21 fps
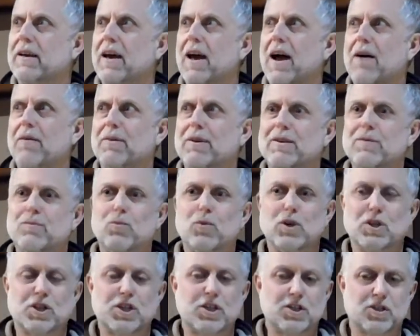how he
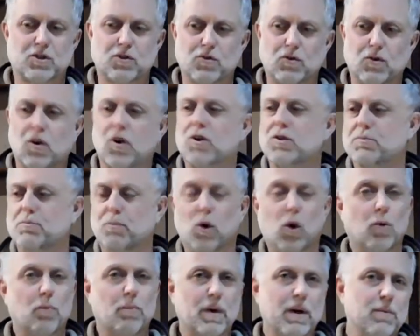wishes lots
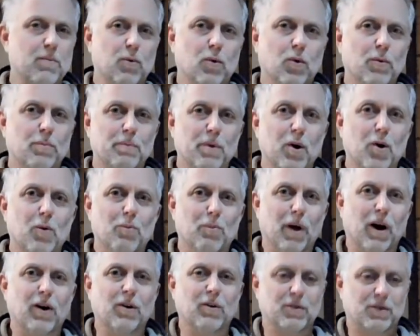more people would build
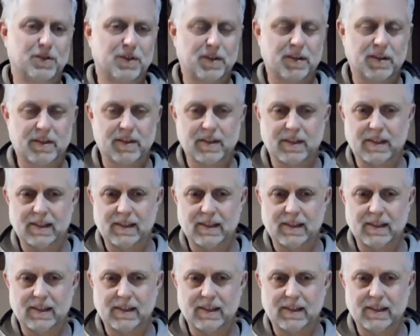boats, and